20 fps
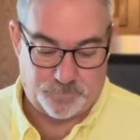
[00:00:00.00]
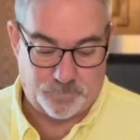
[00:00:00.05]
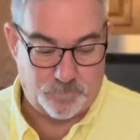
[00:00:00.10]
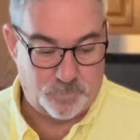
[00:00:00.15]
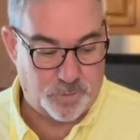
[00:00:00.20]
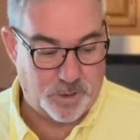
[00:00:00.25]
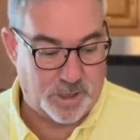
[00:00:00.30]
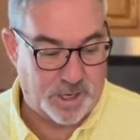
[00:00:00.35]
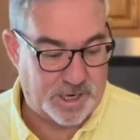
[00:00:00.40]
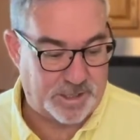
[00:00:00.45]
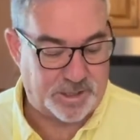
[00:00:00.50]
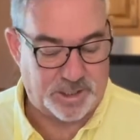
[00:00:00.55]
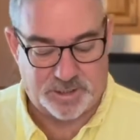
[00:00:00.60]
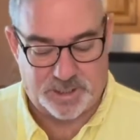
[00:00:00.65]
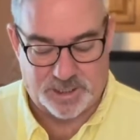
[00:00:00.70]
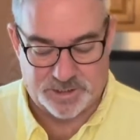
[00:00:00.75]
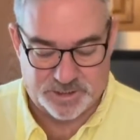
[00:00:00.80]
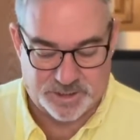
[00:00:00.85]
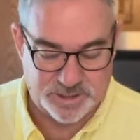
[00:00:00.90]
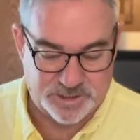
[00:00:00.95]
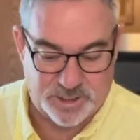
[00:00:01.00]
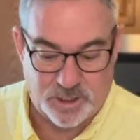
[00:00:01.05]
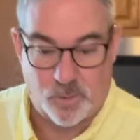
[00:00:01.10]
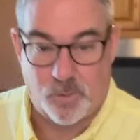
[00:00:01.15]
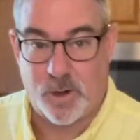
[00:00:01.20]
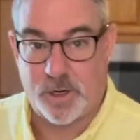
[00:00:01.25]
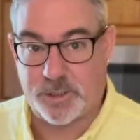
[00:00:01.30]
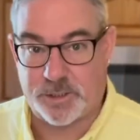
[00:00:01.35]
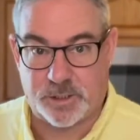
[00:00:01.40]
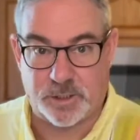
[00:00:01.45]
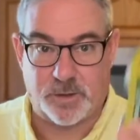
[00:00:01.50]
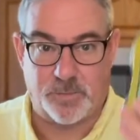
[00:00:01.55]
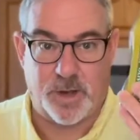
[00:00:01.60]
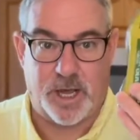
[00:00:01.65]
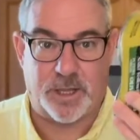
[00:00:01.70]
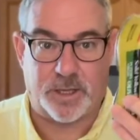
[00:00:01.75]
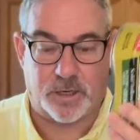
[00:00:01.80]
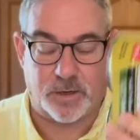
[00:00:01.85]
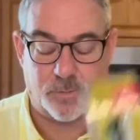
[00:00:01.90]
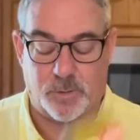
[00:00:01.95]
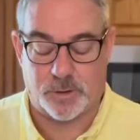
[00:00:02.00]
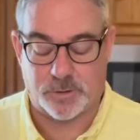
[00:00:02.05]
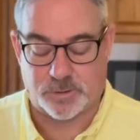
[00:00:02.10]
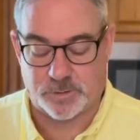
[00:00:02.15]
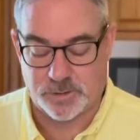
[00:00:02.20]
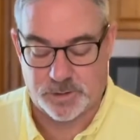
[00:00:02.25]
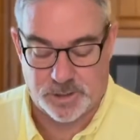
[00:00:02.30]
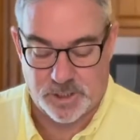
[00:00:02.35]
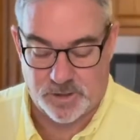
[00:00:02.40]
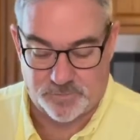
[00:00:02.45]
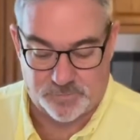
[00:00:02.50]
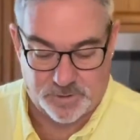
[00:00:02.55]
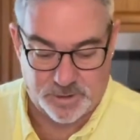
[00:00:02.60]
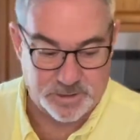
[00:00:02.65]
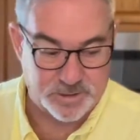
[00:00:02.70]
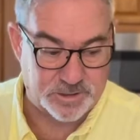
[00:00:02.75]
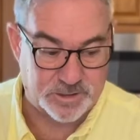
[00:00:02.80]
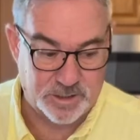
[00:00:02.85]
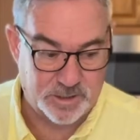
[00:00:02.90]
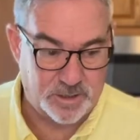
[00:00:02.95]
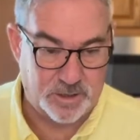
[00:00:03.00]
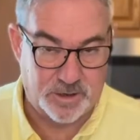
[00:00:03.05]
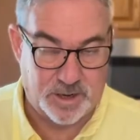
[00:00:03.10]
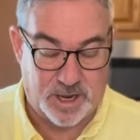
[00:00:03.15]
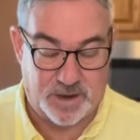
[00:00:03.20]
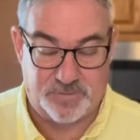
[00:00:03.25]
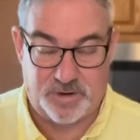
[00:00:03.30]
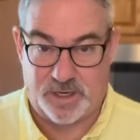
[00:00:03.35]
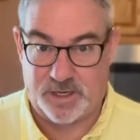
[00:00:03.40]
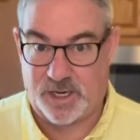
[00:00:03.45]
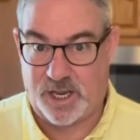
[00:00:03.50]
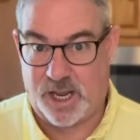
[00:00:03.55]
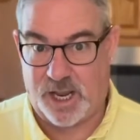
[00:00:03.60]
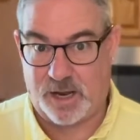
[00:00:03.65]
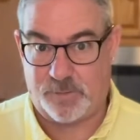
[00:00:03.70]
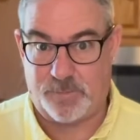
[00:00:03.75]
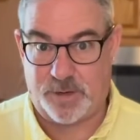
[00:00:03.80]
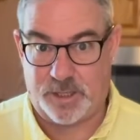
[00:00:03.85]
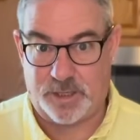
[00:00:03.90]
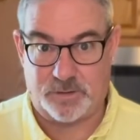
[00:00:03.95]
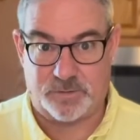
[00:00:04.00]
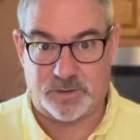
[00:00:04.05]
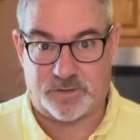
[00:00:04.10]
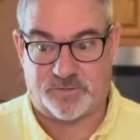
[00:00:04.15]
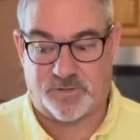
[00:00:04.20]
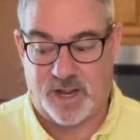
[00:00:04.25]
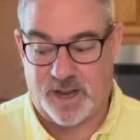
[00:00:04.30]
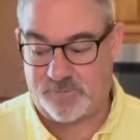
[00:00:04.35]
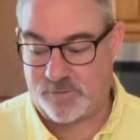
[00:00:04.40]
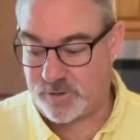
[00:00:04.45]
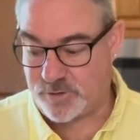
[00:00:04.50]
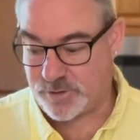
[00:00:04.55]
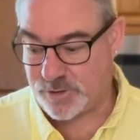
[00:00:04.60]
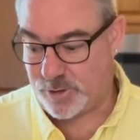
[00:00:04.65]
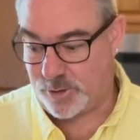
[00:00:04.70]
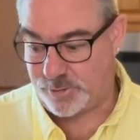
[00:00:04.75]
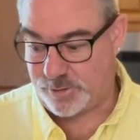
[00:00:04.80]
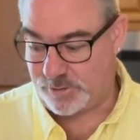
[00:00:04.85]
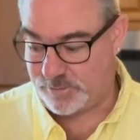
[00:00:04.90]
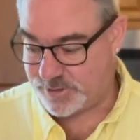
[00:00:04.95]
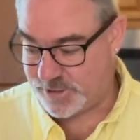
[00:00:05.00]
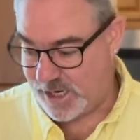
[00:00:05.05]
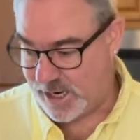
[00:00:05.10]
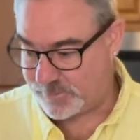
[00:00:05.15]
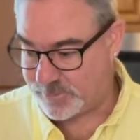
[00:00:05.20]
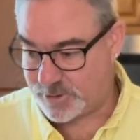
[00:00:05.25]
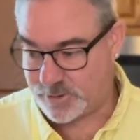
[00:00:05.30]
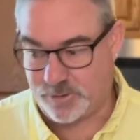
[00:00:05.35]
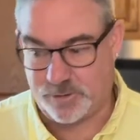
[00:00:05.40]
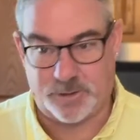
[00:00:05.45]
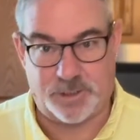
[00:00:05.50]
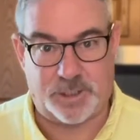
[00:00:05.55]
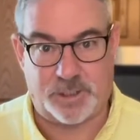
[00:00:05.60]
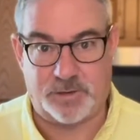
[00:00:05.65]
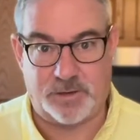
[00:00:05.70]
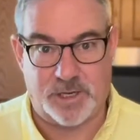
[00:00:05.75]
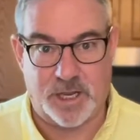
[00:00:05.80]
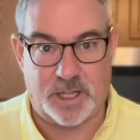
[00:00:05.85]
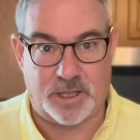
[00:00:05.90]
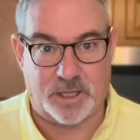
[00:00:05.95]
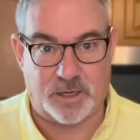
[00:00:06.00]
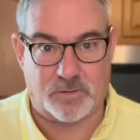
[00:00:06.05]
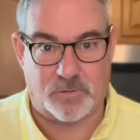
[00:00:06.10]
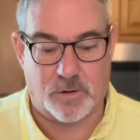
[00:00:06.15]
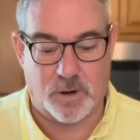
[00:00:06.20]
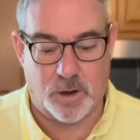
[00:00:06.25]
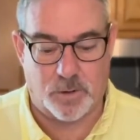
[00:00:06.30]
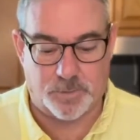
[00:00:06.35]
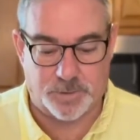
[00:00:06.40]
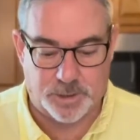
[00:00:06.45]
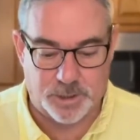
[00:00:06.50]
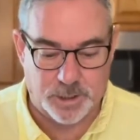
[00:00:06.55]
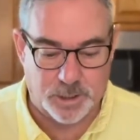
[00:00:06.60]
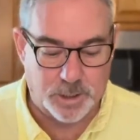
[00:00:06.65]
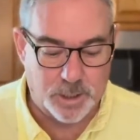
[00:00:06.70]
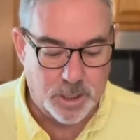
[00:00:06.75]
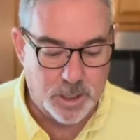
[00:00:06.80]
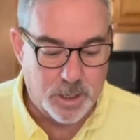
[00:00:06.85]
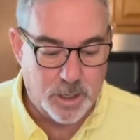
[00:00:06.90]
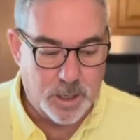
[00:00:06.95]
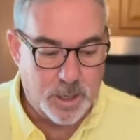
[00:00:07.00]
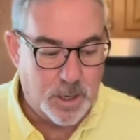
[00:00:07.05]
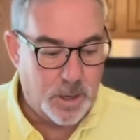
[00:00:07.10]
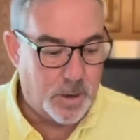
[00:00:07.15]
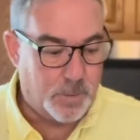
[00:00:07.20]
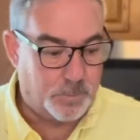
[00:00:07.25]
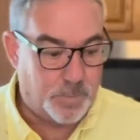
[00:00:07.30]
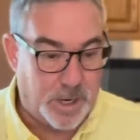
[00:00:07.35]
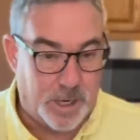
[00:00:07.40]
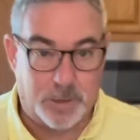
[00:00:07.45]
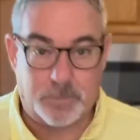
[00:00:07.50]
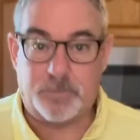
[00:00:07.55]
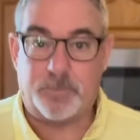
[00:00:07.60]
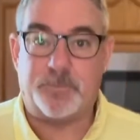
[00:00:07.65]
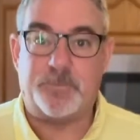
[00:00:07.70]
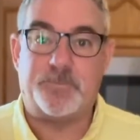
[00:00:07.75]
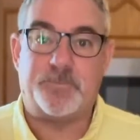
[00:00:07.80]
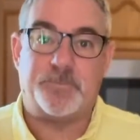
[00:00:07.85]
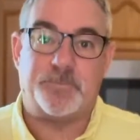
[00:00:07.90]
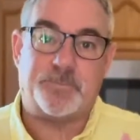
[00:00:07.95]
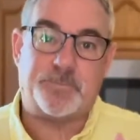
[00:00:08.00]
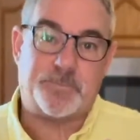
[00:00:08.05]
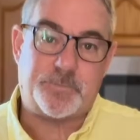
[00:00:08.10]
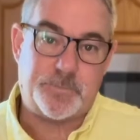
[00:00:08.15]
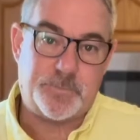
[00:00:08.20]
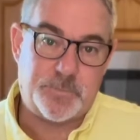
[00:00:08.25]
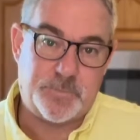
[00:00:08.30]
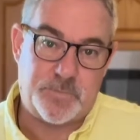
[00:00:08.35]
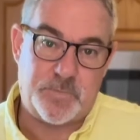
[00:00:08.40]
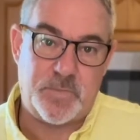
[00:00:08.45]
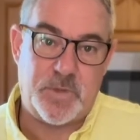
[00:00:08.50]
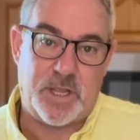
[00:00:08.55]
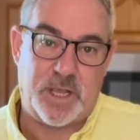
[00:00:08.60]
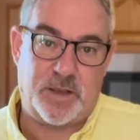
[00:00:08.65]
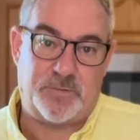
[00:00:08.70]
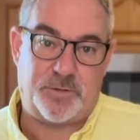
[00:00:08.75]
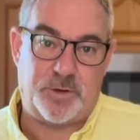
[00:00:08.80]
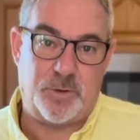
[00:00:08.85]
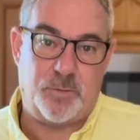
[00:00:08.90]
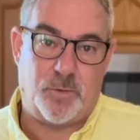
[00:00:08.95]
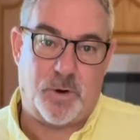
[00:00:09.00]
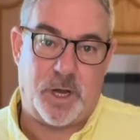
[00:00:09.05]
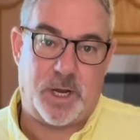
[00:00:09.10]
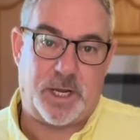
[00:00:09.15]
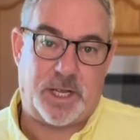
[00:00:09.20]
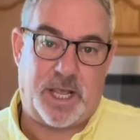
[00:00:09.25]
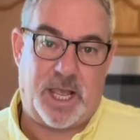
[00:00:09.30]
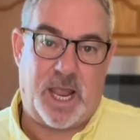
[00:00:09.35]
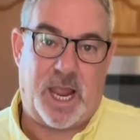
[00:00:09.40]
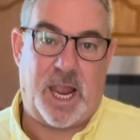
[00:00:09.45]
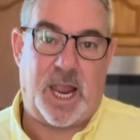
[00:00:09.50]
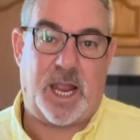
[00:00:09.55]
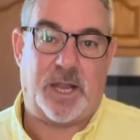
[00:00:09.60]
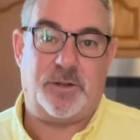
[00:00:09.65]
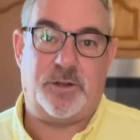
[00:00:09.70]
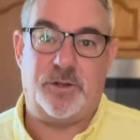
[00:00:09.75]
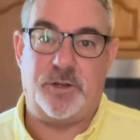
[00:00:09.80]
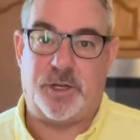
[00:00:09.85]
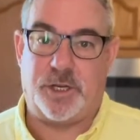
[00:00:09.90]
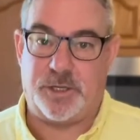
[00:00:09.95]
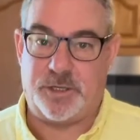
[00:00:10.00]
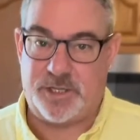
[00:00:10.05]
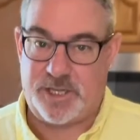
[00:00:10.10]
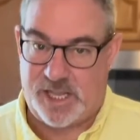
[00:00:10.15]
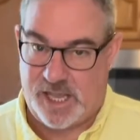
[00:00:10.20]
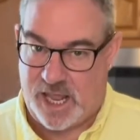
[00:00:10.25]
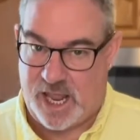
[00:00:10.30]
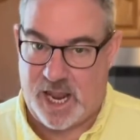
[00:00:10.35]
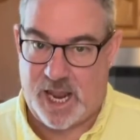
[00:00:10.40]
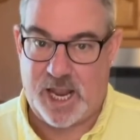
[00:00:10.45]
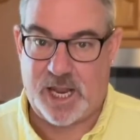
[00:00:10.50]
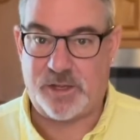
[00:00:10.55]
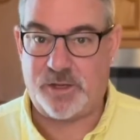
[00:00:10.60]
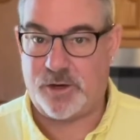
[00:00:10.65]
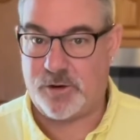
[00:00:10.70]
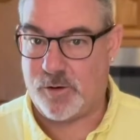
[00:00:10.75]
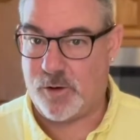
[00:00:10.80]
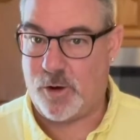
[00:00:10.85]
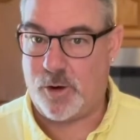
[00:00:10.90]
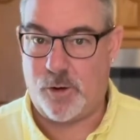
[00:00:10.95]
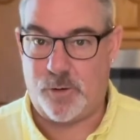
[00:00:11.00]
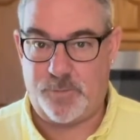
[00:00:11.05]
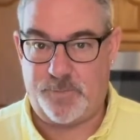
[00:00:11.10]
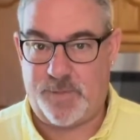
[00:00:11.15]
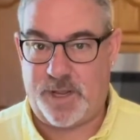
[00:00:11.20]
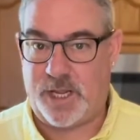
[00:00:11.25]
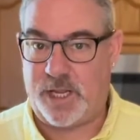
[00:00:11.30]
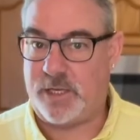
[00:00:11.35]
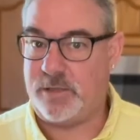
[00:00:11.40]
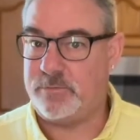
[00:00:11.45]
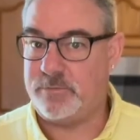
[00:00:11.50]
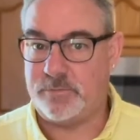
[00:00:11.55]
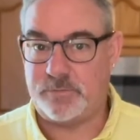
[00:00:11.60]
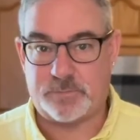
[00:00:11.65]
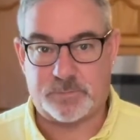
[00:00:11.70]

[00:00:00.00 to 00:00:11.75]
Well, I think that's because they want us to go buy the commercial stuff, because I've eaten canned meat that was 5 years old and there's absolutely nothing wrong with it. But if you want to can, you can can your own meat.